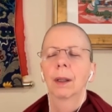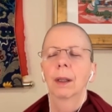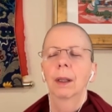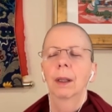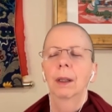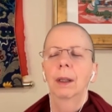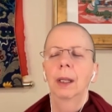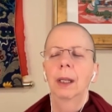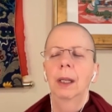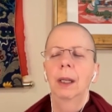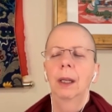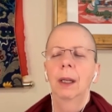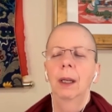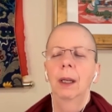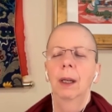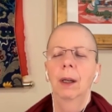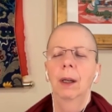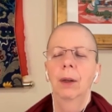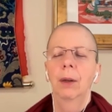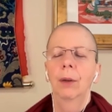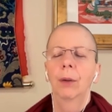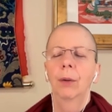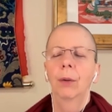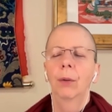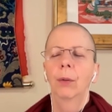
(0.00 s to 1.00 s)
than the
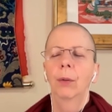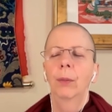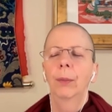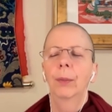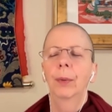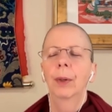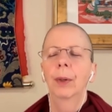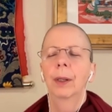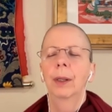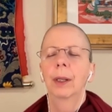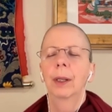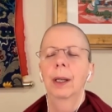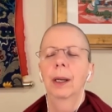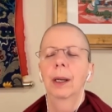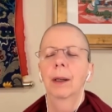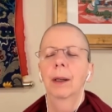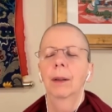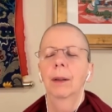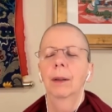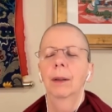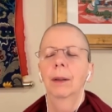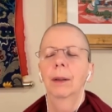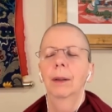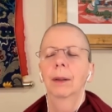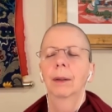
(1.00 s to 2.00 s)
air you're breathing
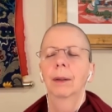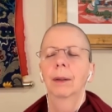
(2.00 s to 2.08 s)
out.